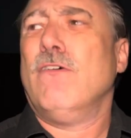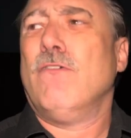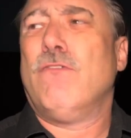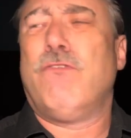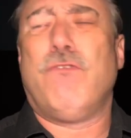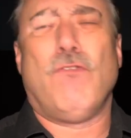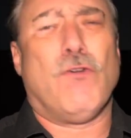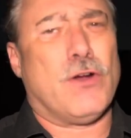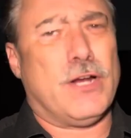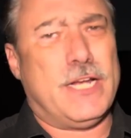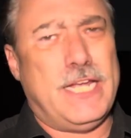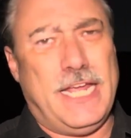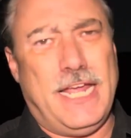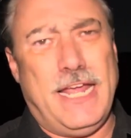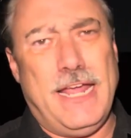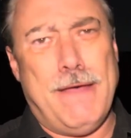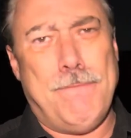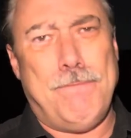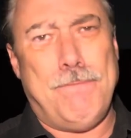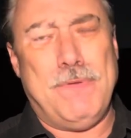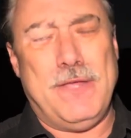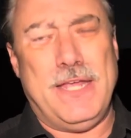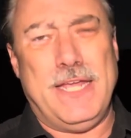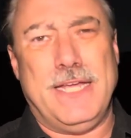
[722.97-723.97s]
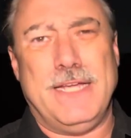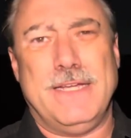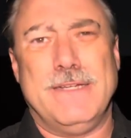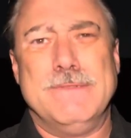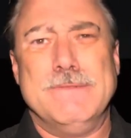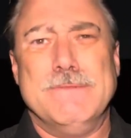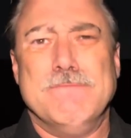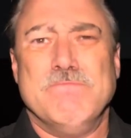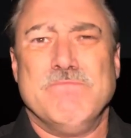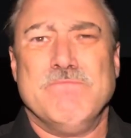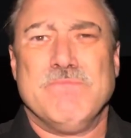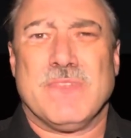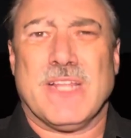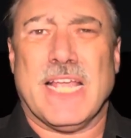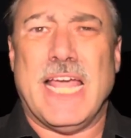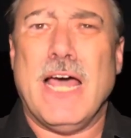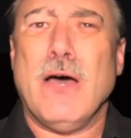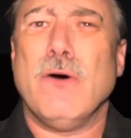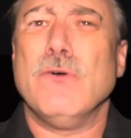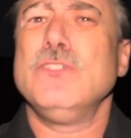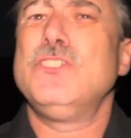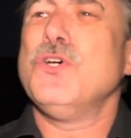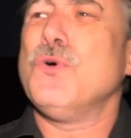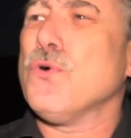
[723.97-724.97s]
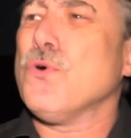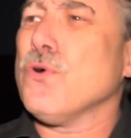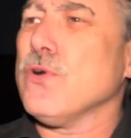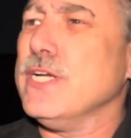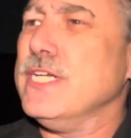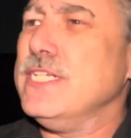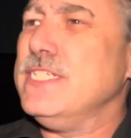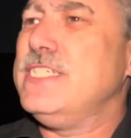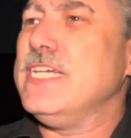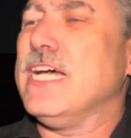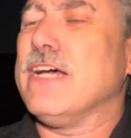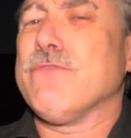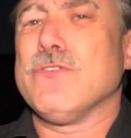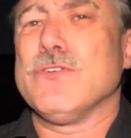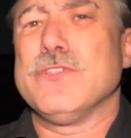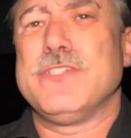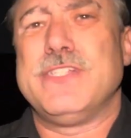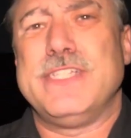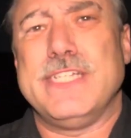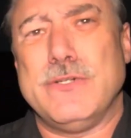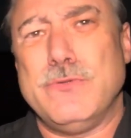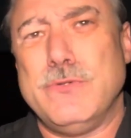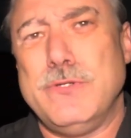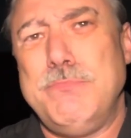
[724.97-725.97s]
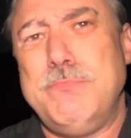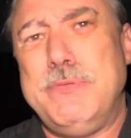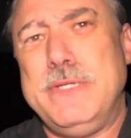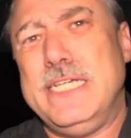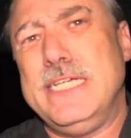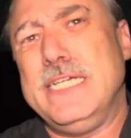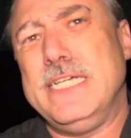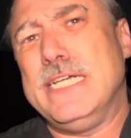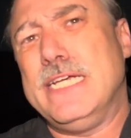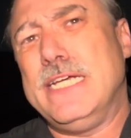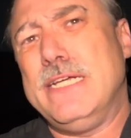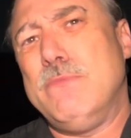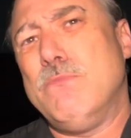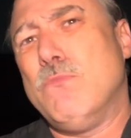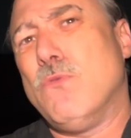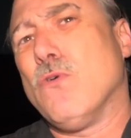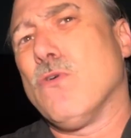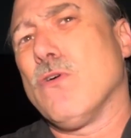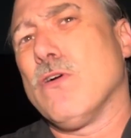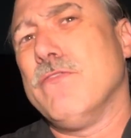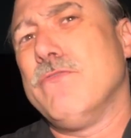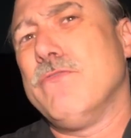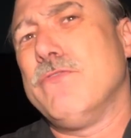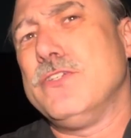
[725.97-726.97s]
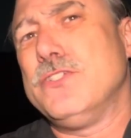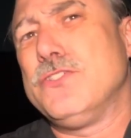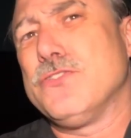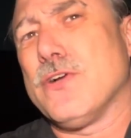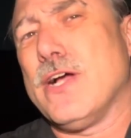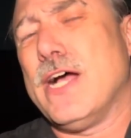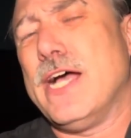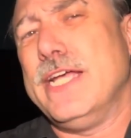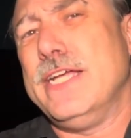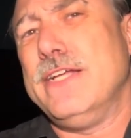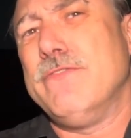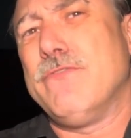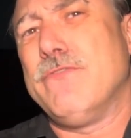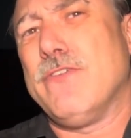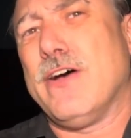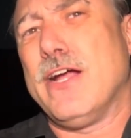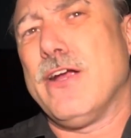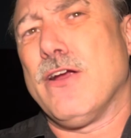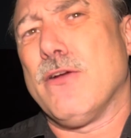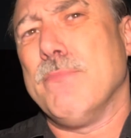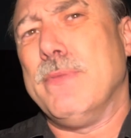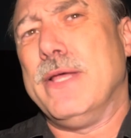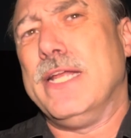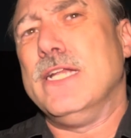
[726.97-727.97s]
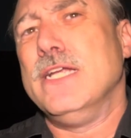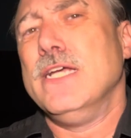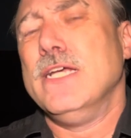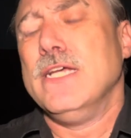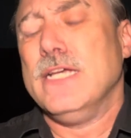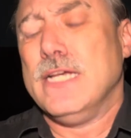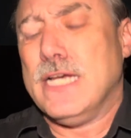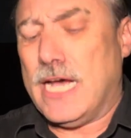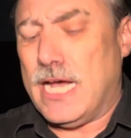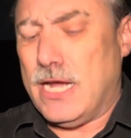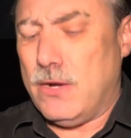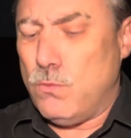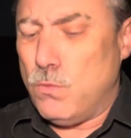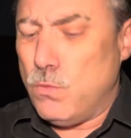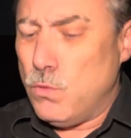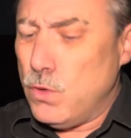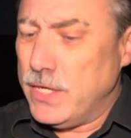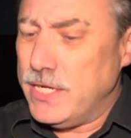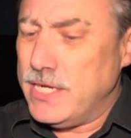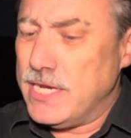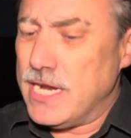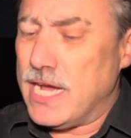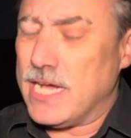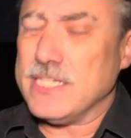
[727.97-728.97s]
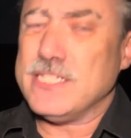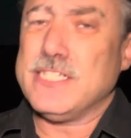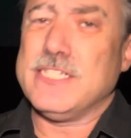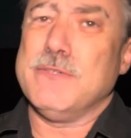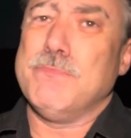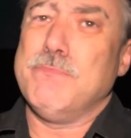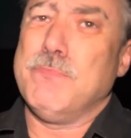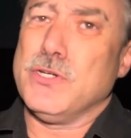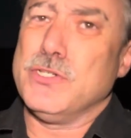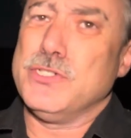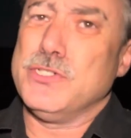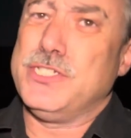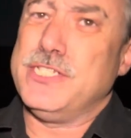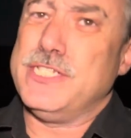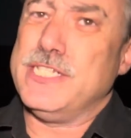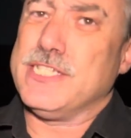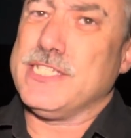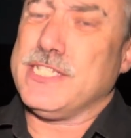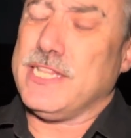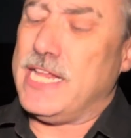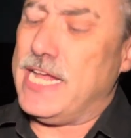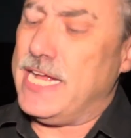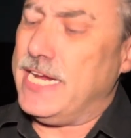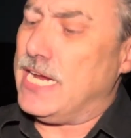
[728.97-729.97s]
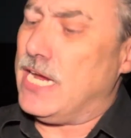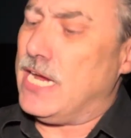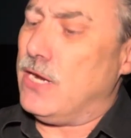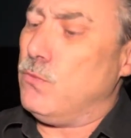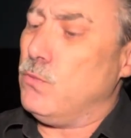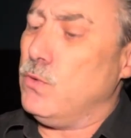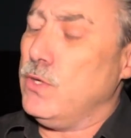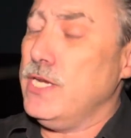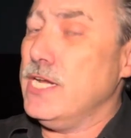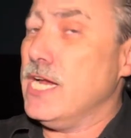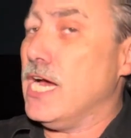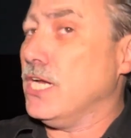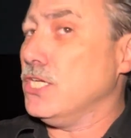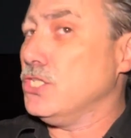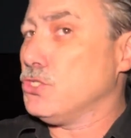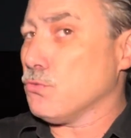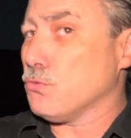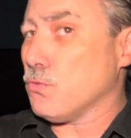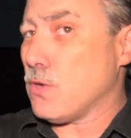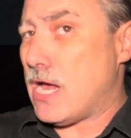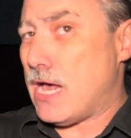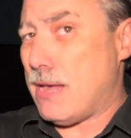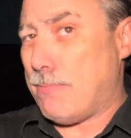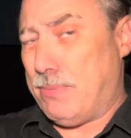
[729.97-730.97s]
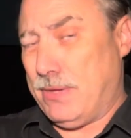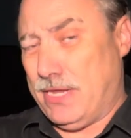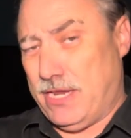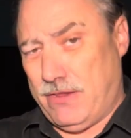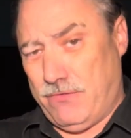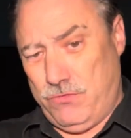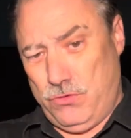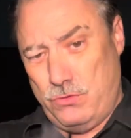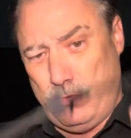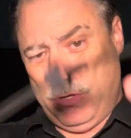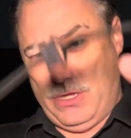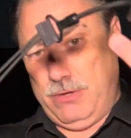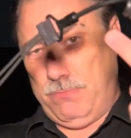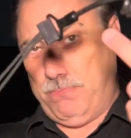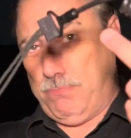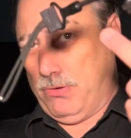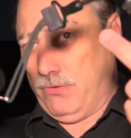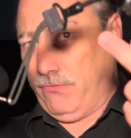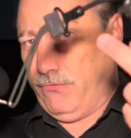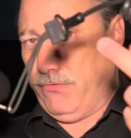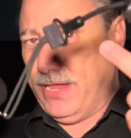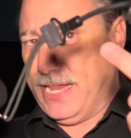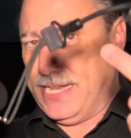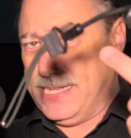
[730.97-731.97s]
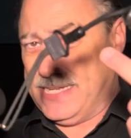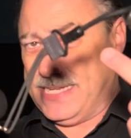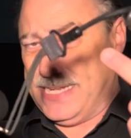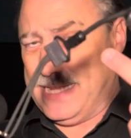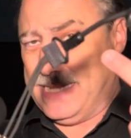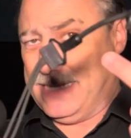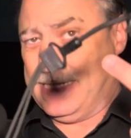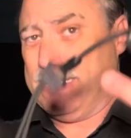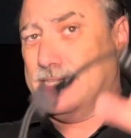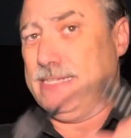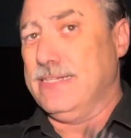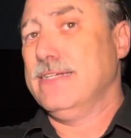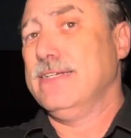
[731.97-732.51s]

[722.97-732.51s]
for camping, outdoor endeavors that would be in more of a dry environment. I would not submerge this light. I would not drop it if you could prevent it,